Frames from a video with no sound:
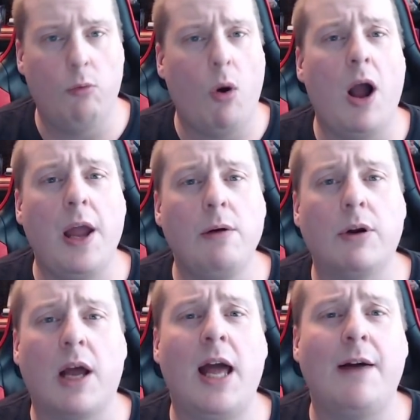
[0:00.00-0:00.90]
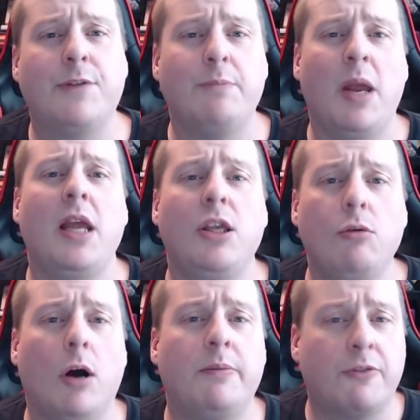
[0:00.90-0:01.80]
Why would I have to pay
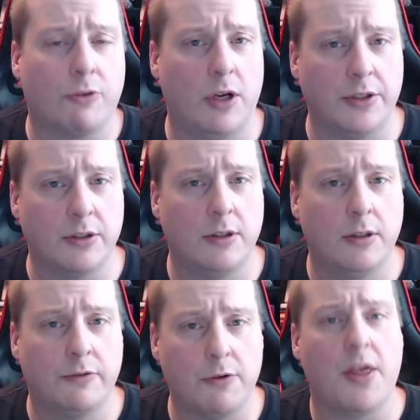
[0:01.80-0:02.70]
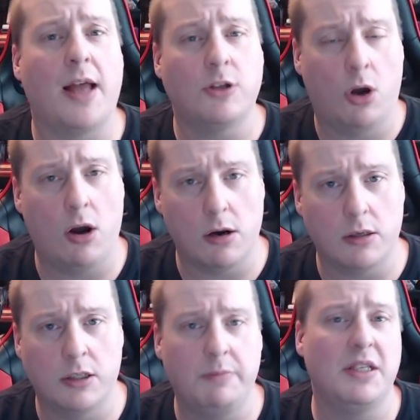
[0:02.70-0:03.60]
you up front for that
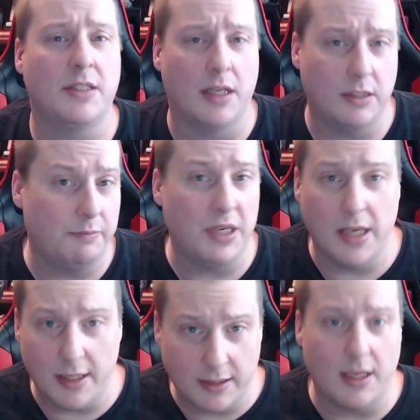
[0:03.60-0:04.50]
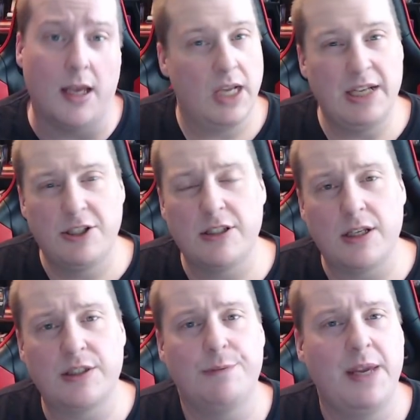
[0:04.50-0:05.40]
card to be sent to PSA. It just
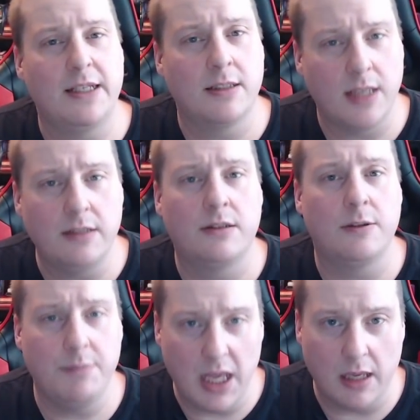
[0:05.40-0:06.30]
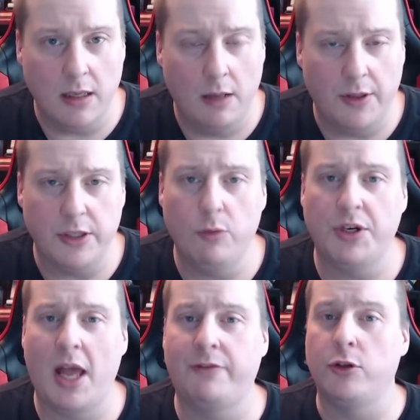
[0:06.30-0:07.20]
doesn't make sense to me that you
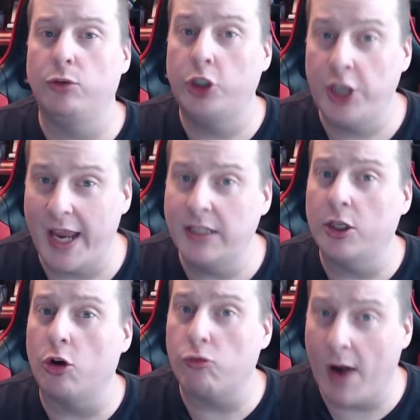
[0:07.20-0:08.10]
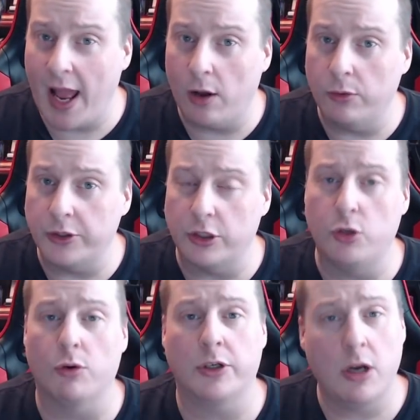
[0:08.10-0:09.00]
would have to chase around
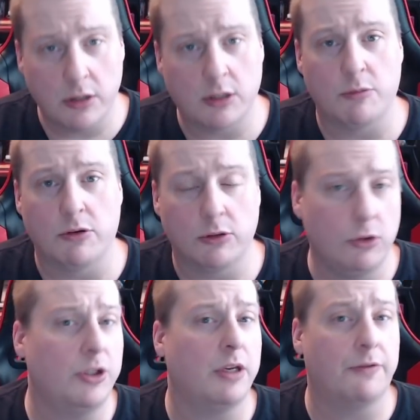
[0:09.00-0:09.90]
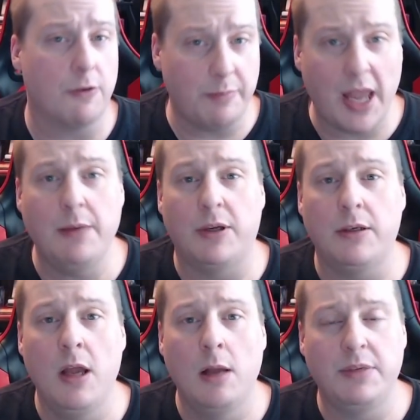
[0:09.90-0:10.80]
your customers looking for
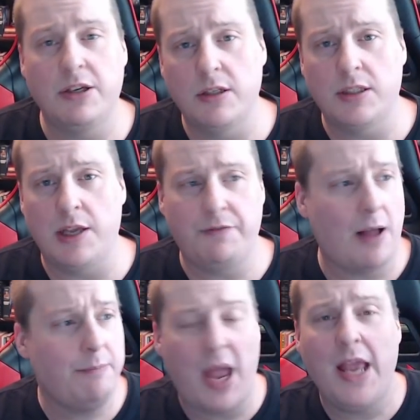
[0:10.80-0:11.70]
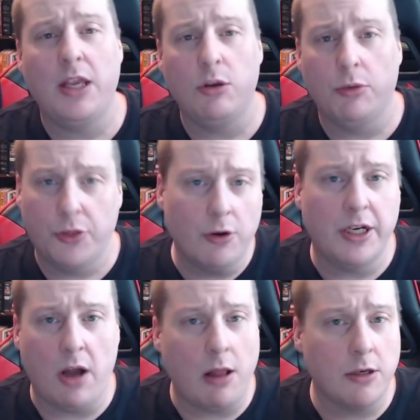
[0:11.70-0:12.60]
payment because if I'm paying you
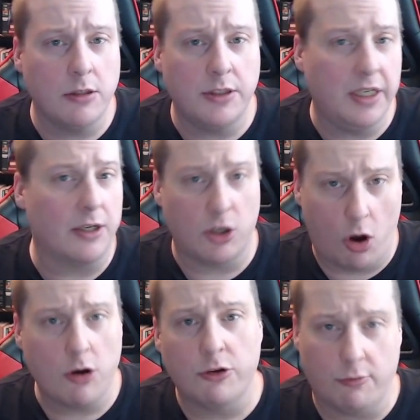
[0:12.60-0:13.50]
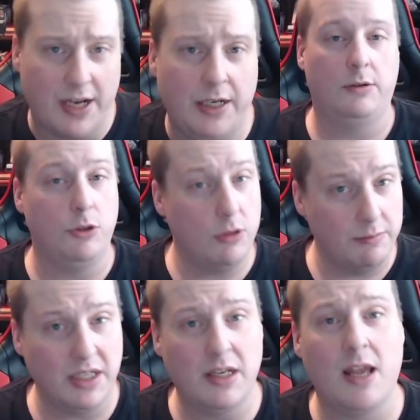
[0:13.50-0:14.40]
$30 to get a card graded, you can
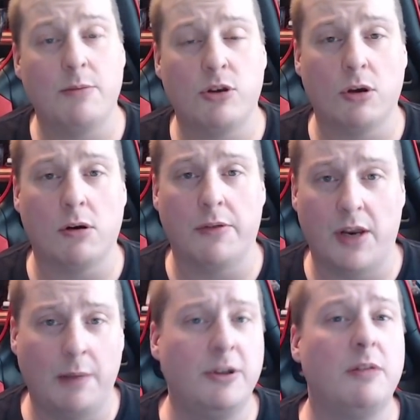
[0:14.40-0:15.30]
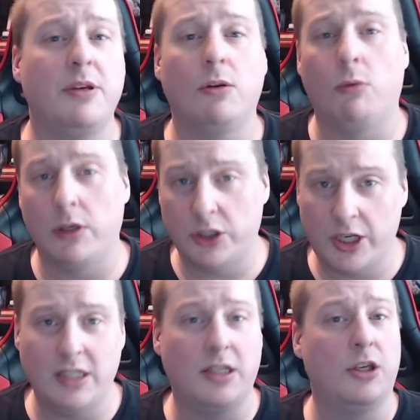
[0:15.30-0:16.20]
be damn sure that I'm going to be the one
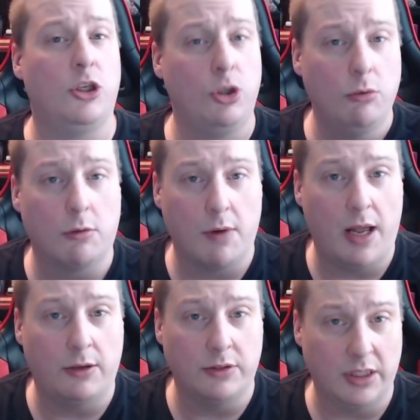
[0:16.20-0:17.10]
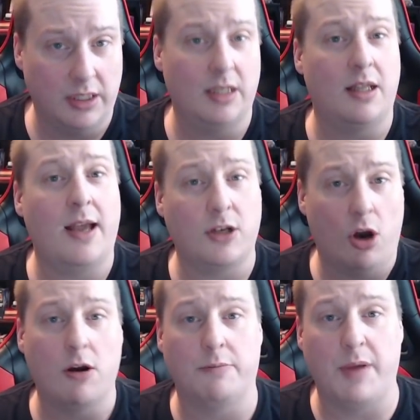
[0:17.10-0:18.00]
chasing you around to get that
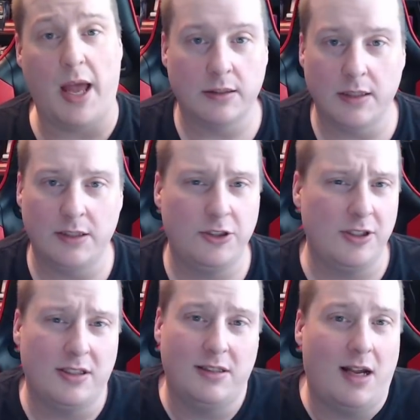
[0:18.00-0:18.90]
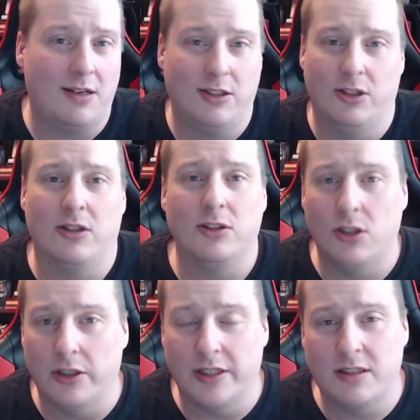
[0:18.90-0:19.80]
card back. It's just not a good
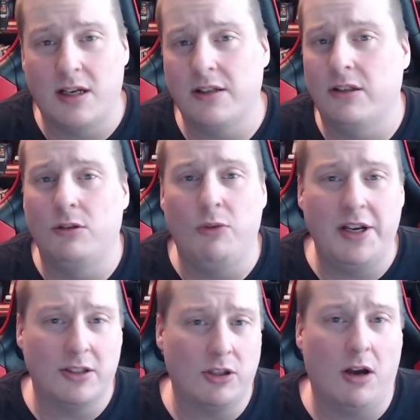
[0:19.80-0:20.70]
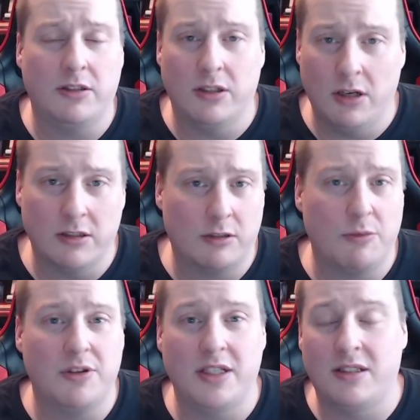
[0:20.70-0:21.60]
look. It's not a good way to talk to
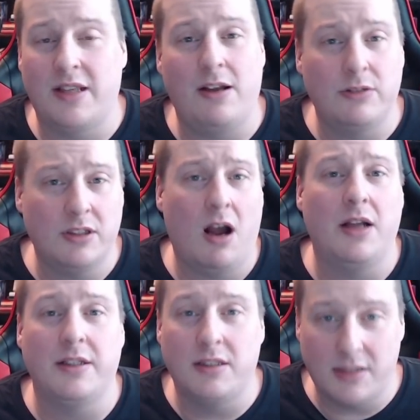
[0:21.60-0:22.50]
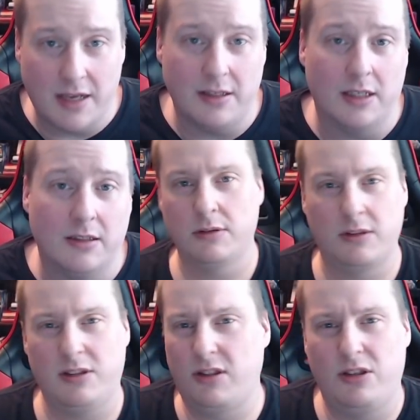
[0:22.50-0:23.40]
customers. It sounds condescending.
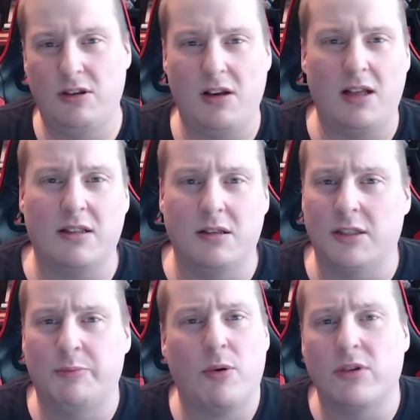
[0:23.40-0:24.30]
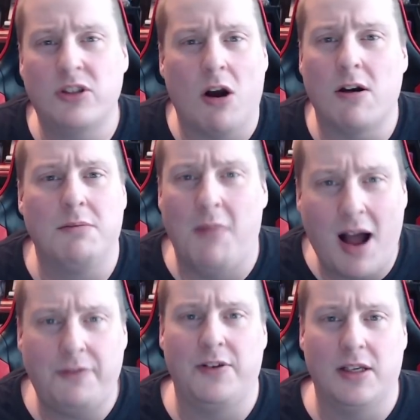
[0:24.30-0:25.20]
You're not the sports card
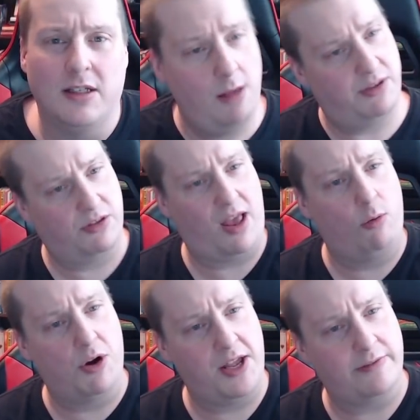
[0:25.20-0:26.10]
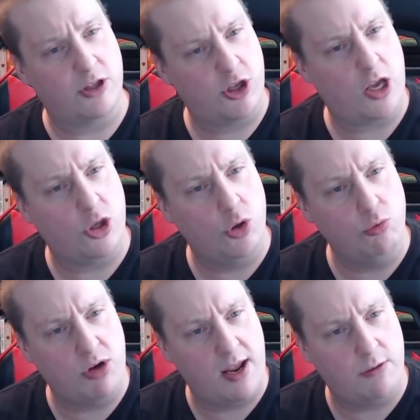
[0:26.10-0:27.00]
mafia because I don't want to have to chase you
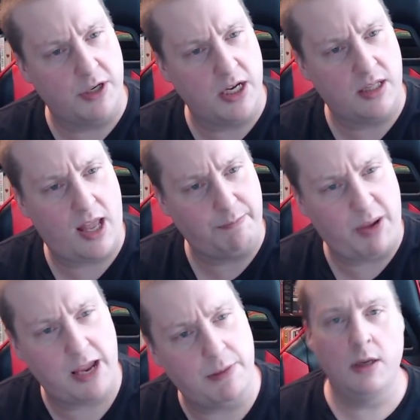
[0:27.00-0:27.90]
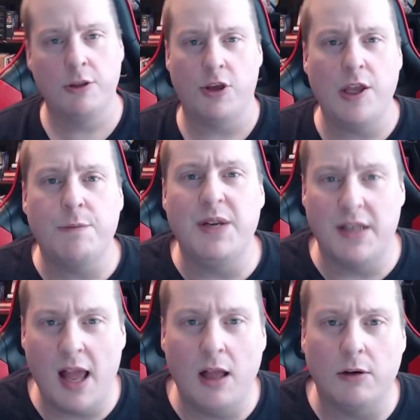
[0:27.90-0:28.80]
down to get that payment. Chase me
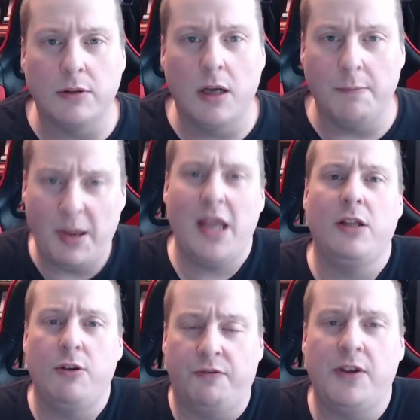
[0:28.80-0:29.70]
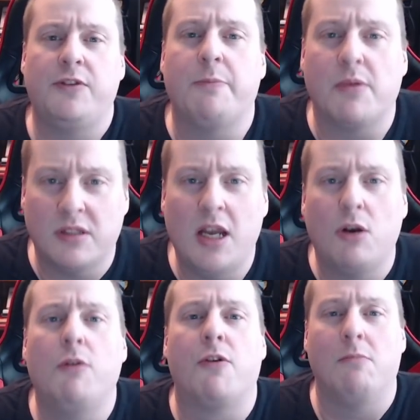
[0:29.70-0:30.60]
down. I'm paying you 50%
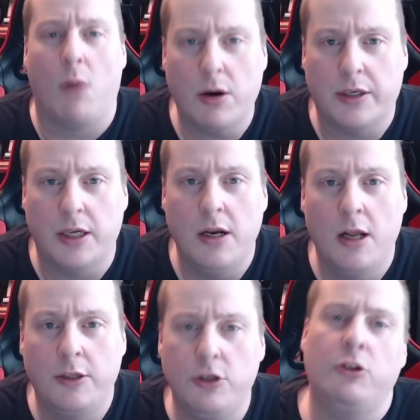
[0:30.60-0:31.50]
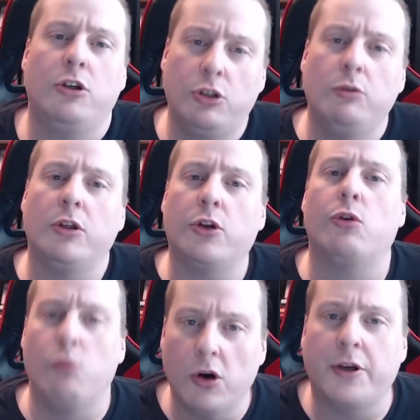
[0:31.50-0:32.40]
over market. You could do a
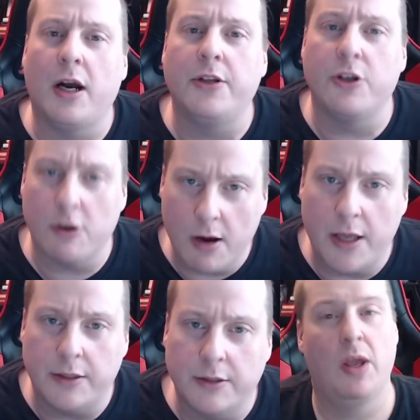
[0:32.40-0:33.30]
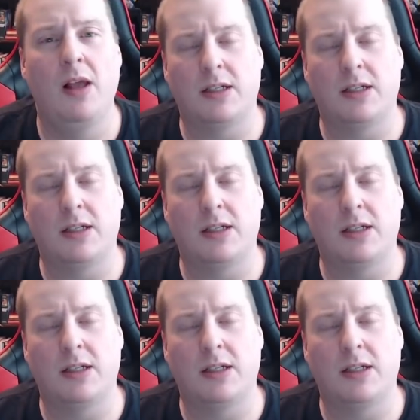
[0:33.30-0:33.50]
little work work on your end.